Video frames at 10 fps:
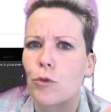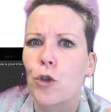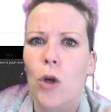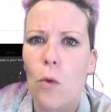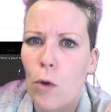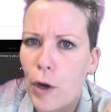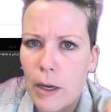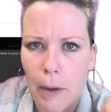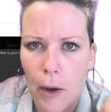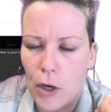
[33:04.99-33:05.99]
don't
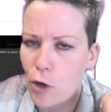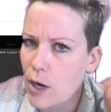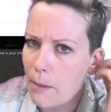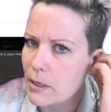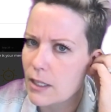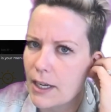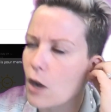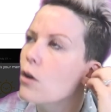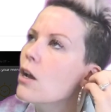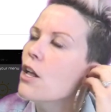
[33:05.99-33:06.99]
worry about it. You're not missing
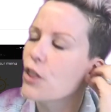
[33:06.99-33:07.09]
out.